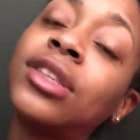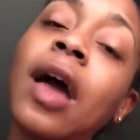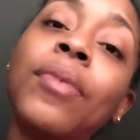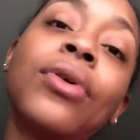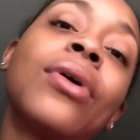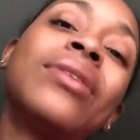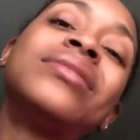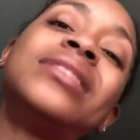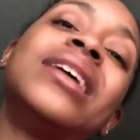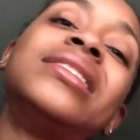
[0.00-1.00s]
time, your girl
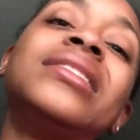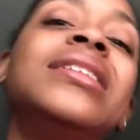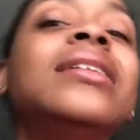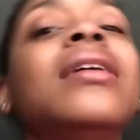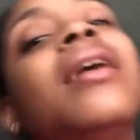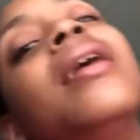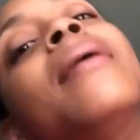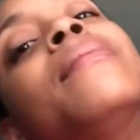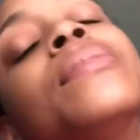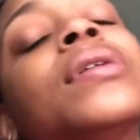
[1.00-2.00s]
Stacy,
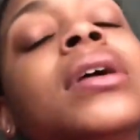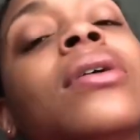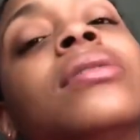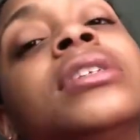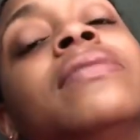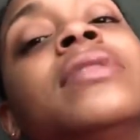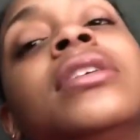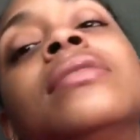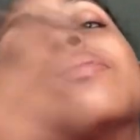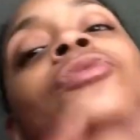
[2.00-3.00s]
Pretty Girl TV.